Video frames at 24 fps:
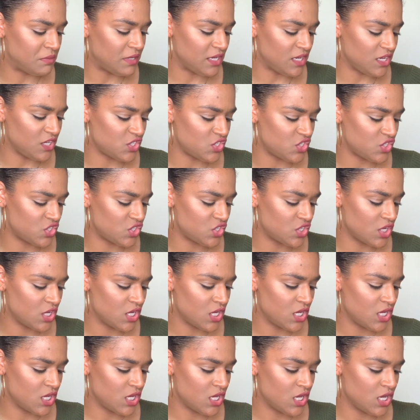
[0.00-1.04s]
Beach
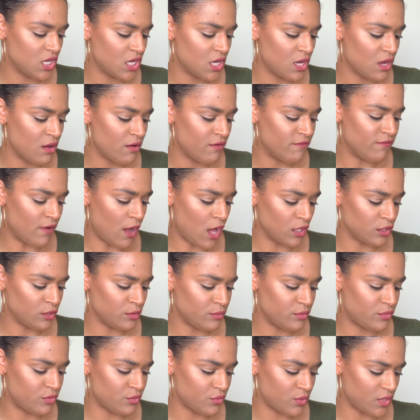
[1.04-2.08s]

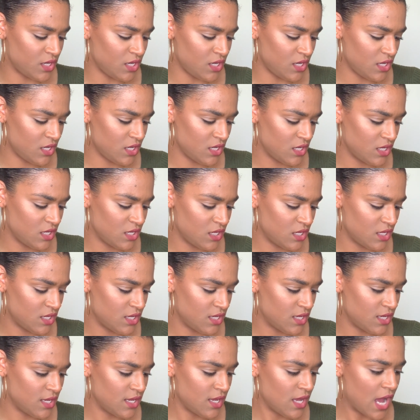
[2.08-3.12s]
Volume 3.
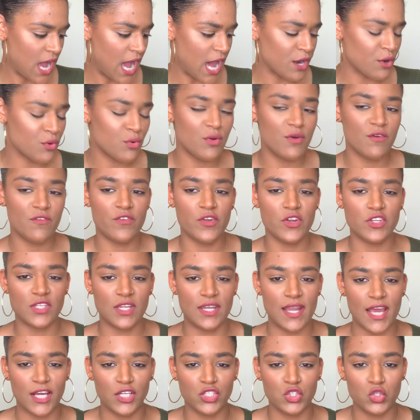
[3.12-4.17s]
I don't know if there's an
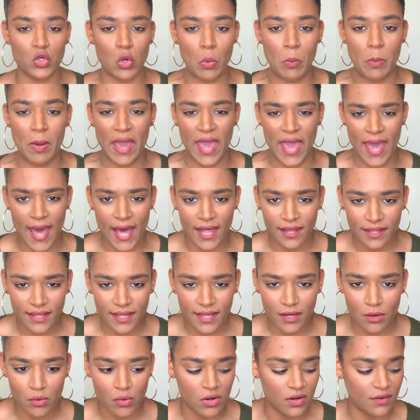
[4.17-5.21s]
actual
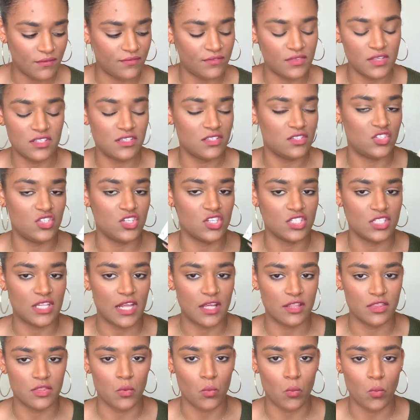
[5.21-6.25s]
palette or if this is just
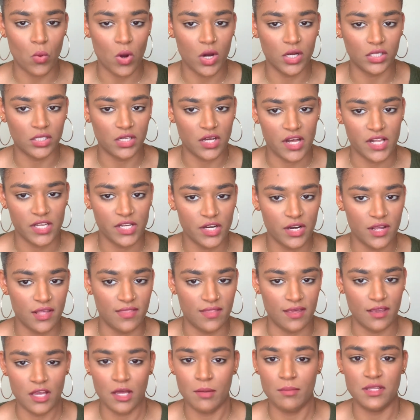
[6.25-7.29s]
like the one color and
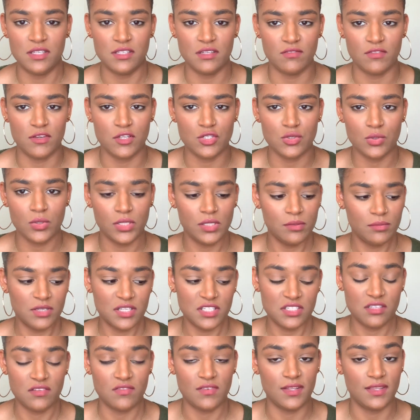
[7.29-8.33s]
they come individually,
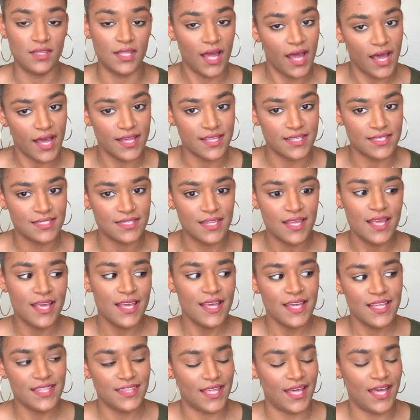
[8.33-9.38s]
because if it does,
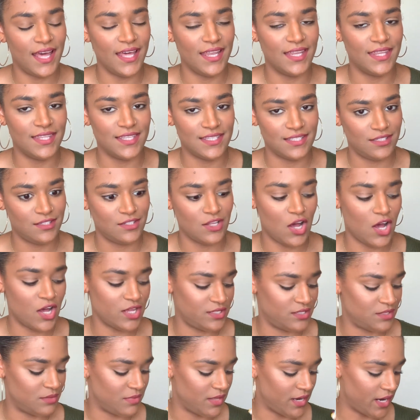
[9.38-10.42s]
then this is
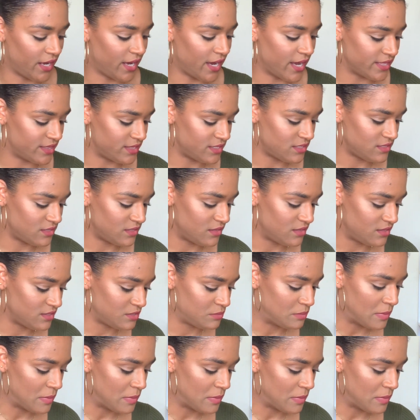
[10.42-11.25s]
awesome that I got this in this